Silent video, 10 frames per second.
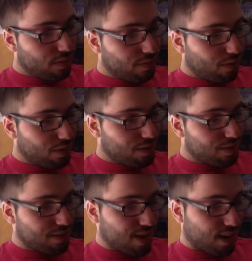First or
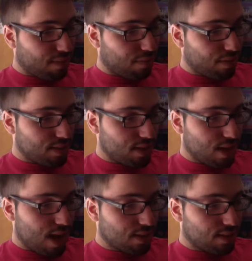second Percy
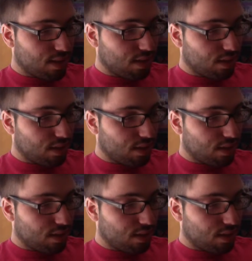Jackson?